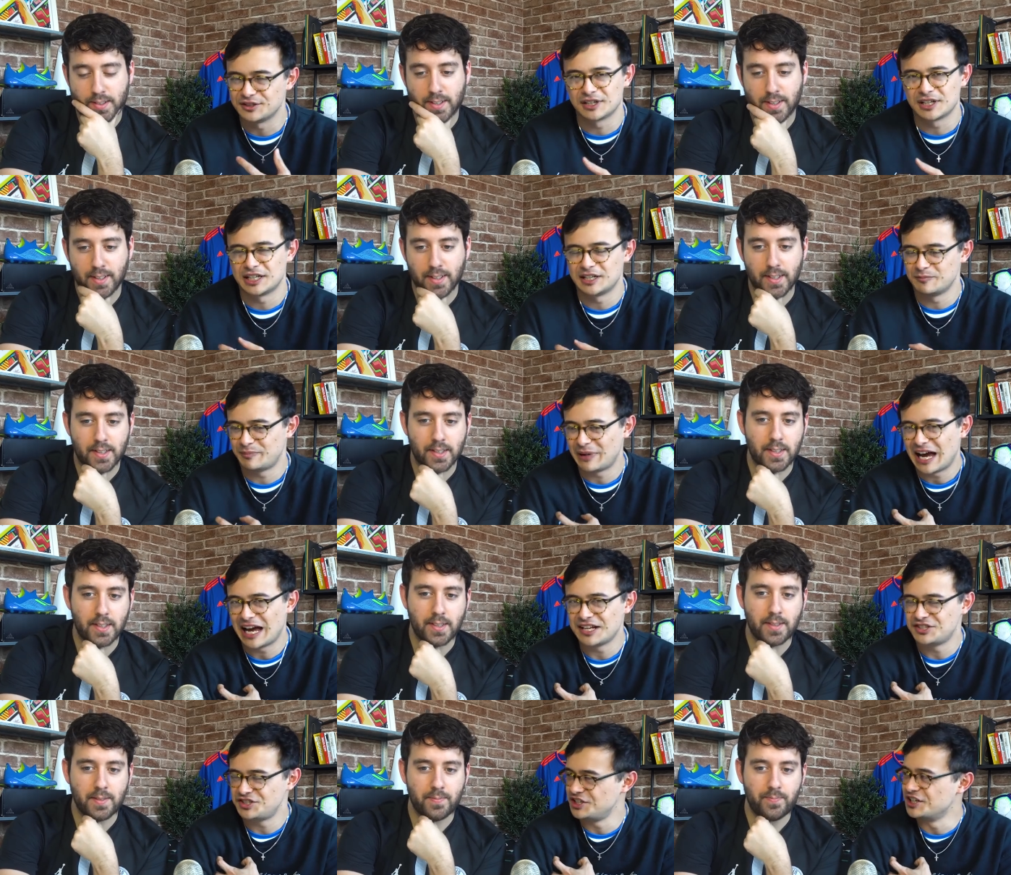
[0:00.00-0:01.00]
Speaker 1: got a kind of
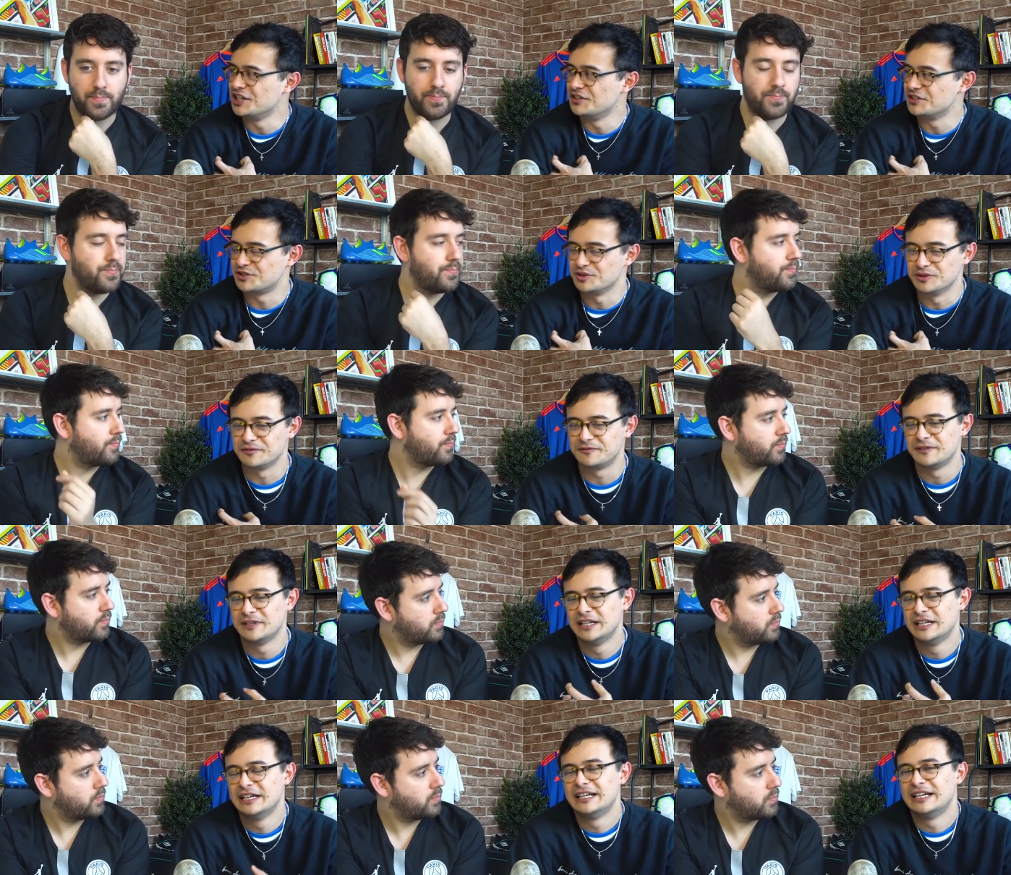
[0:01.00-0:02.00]
badge, you know, sort of.
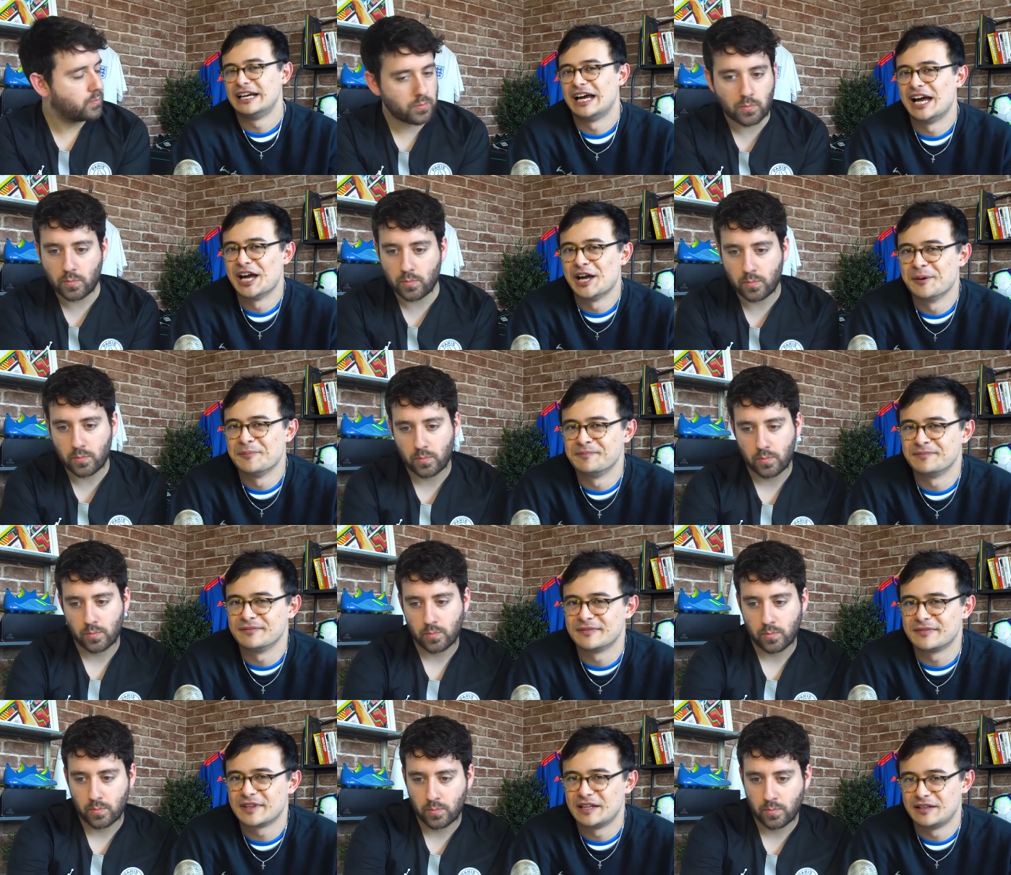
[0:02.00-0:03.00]

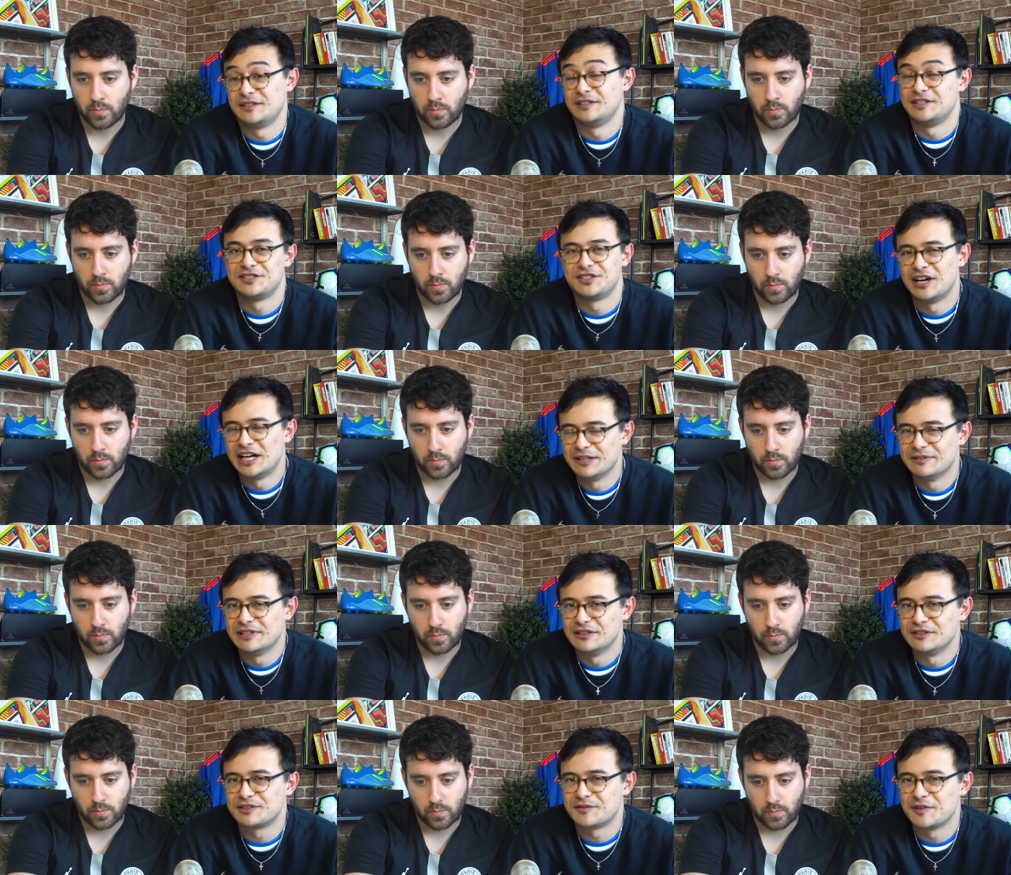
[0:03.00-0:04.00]
Um, the design of
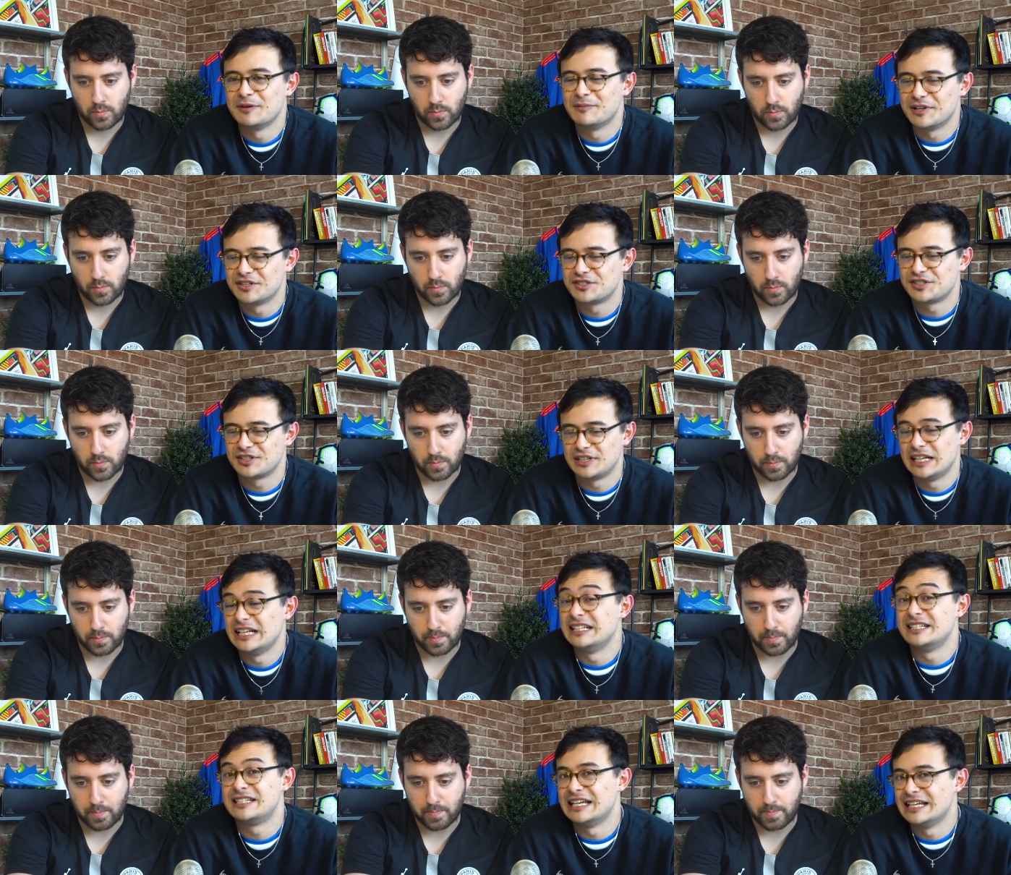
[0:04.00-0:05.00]
it looks very much
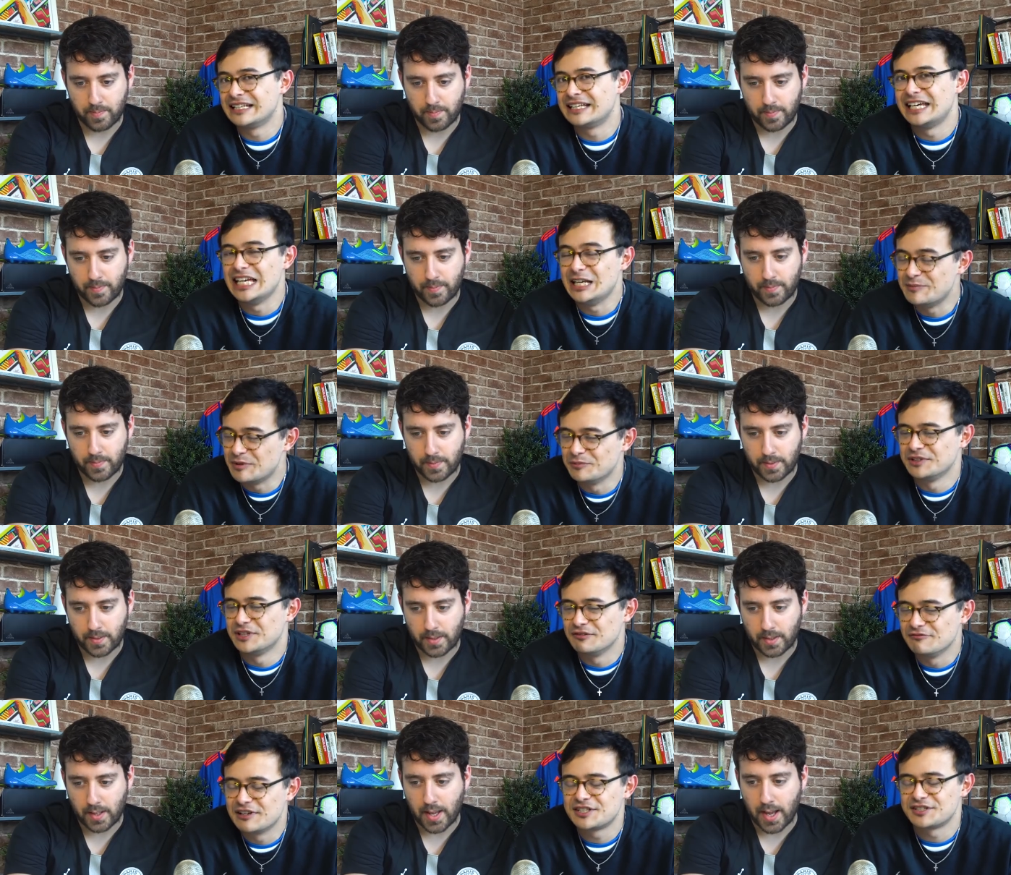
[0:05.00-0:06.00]
in, in keeping with
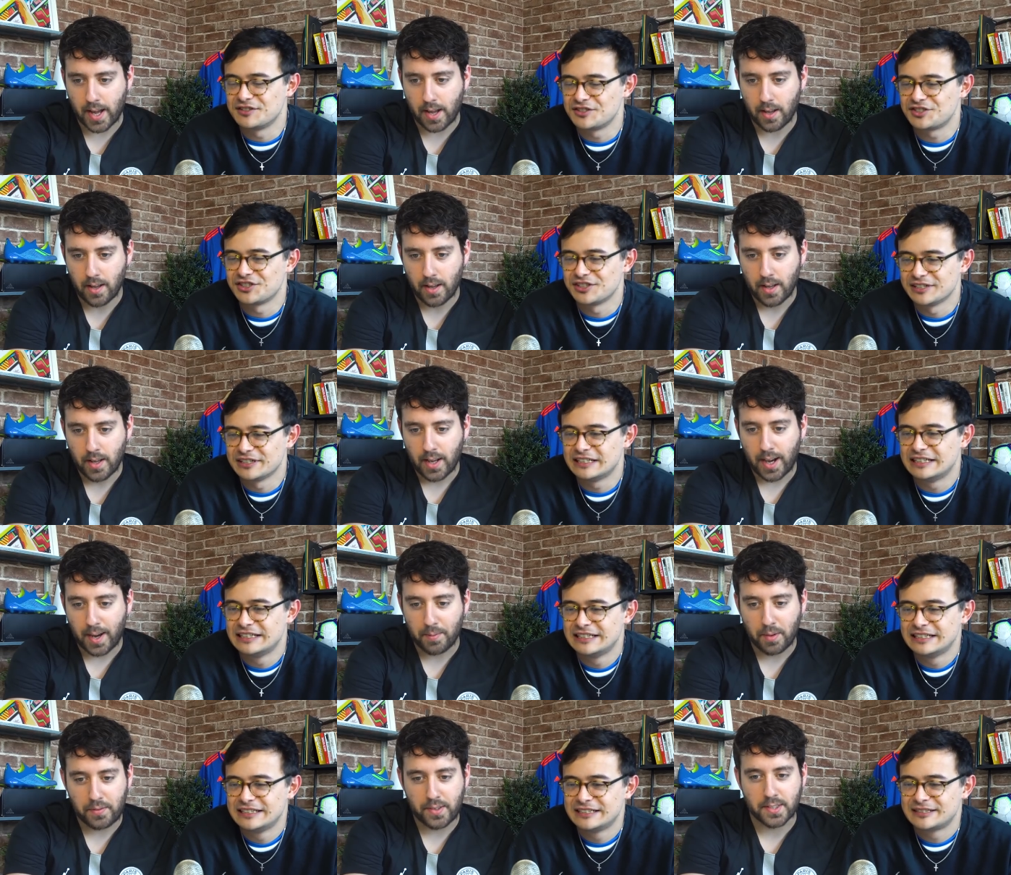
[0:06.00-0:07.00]
the rest yeah. of the shirt.
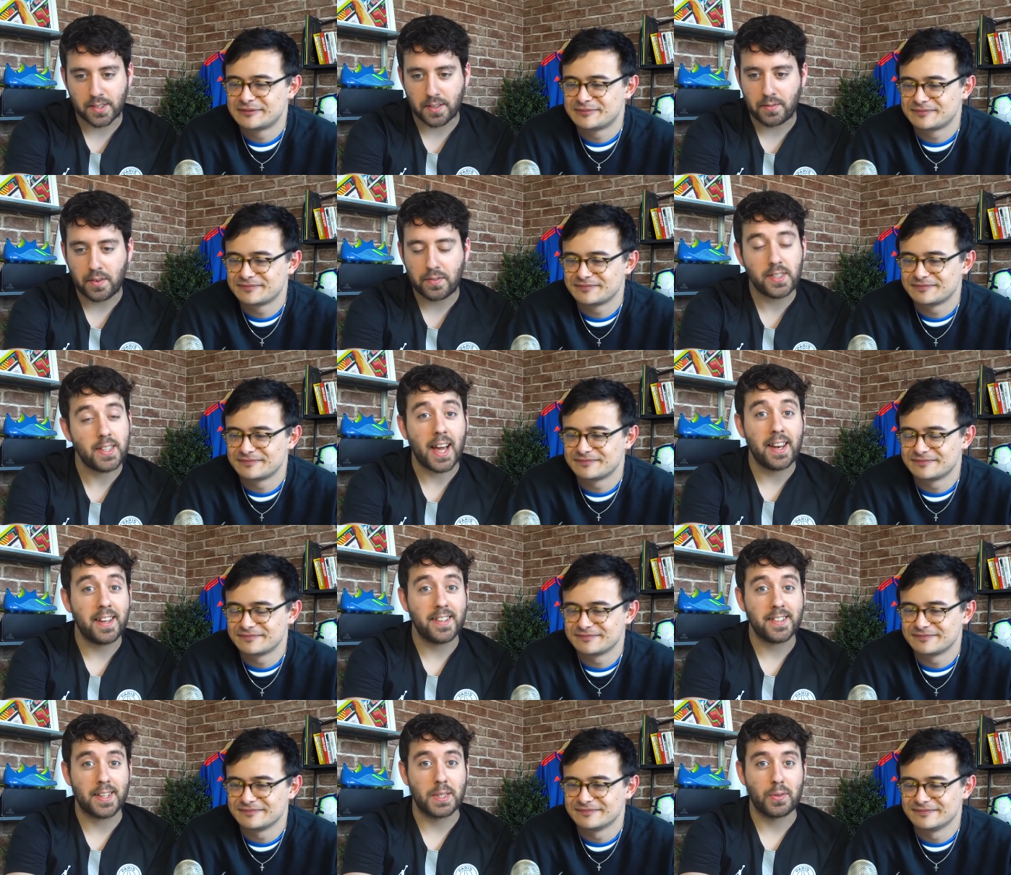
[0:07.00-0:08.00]
I'm loving this. I've never
Speaker 2: seen any
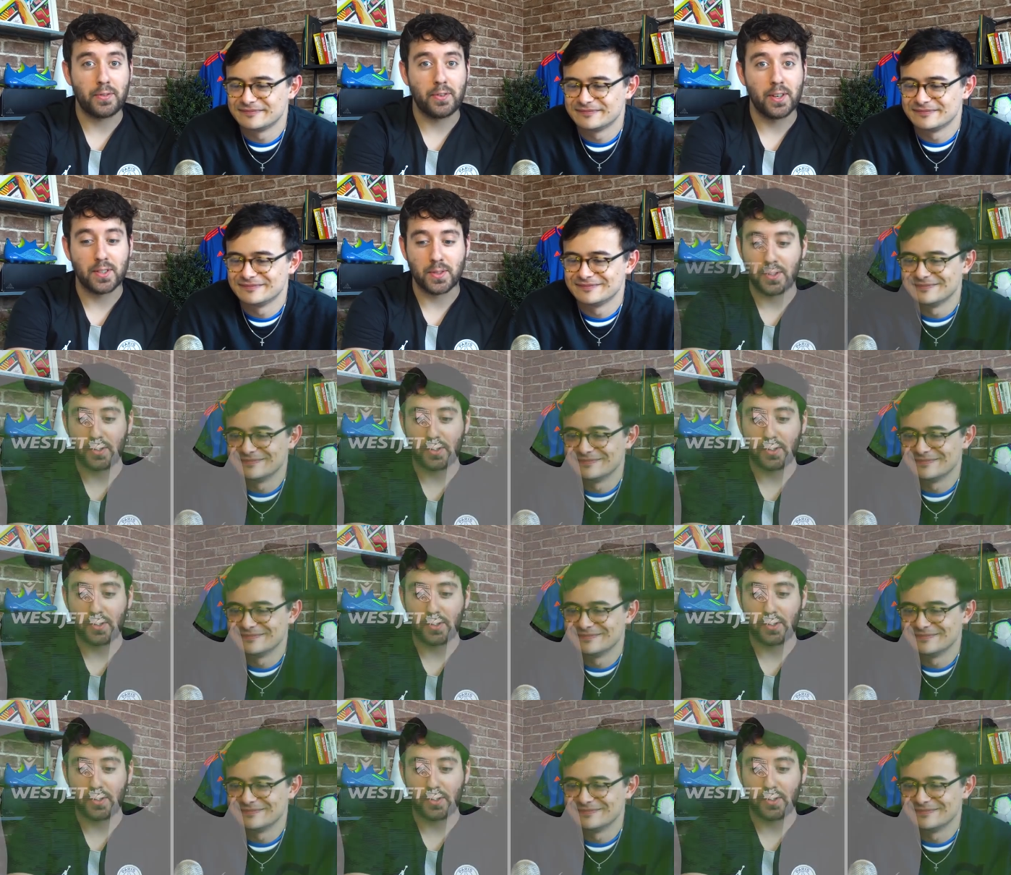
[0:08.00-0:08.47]
of these kits before, so